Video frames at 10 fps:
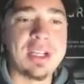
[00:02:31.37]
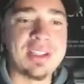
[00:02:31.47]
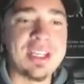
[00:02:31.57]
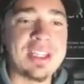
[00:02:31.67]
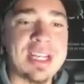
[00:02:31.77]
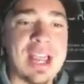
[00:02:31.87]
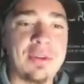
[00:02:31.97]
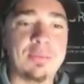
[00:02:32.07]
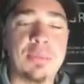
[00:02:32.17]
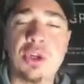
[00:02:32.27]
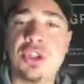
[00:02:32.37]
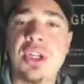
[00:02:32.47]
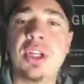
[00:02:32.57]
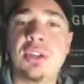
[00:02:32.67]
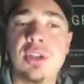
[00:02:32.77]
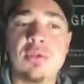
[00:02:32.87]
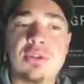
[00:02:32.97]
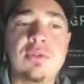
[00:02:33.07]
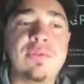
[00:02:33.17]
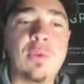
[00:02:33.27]
We can see that now they're pushing
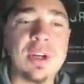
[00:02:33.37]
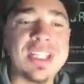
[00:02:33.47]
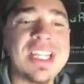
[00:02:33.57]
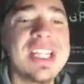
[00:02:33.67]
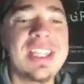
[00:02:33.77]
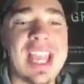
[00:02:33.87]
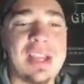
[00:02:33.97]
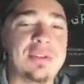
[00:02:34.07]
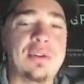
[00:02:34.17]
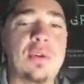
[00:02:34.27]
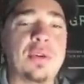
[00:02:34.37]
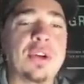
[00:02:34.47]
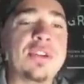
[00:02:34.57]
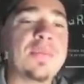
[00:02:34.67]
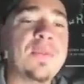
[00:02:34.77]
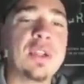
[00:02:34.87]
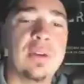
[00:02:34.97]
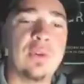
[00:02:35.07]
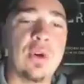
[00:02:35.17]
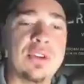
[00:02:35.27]
close to 14,000 holders.
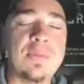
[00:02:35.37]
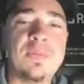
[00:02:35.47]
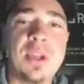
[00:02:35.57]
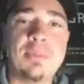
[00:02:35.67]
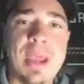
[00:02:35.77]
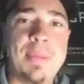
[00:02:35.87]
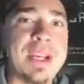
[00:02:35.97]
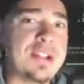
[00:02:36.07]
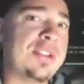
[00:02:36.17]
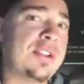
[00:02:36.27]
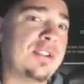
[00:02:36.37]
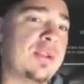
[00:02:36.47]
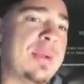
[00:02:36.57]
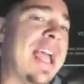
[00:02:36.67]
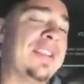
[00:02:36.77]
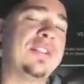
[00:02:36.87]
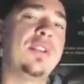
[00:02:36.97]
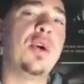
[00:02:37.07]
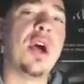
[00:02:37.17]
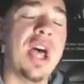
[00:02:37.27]
Of course, Pepe just surpassed
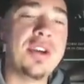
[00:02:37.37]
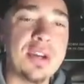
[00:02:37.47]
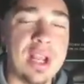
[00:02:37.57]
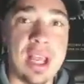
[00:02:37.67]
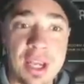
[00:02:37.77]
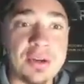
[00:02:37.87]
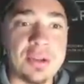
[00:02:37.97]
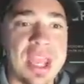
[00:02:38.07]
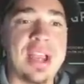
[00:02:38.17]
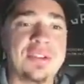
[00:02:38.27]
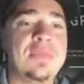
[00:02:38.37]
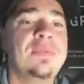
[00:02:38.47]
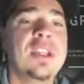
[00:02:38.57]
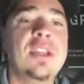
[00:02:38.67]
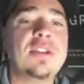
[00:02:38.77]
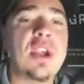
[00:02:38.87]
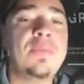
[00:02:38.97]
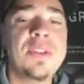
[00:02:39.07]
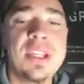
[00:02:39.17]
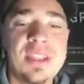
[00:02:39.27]
100,000.
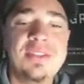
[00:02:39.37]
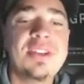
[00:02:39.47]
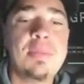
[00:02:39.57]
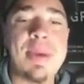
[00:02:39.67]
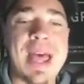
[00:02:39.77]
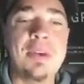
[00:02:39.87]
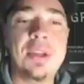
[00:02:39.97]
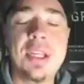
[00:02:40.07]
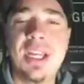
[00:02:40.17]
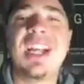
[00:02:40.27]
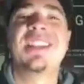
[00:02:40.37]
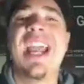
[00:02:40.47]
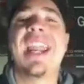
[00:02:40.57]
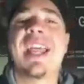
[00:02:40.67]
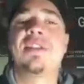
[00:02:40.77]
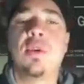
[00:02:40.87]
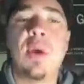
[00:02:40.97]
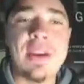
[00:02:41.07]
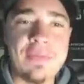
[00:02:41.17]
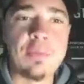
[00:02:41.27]
So this is about a 10x
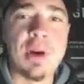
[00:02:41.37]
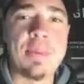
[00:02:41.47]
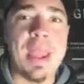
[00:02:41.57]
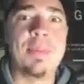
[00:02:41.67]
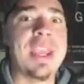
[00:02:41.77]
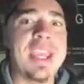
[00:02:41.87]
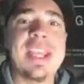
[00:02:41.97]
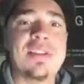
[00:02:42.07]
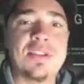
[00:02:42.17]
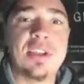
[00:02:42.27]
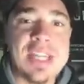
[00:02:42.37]
away from where Pepe is.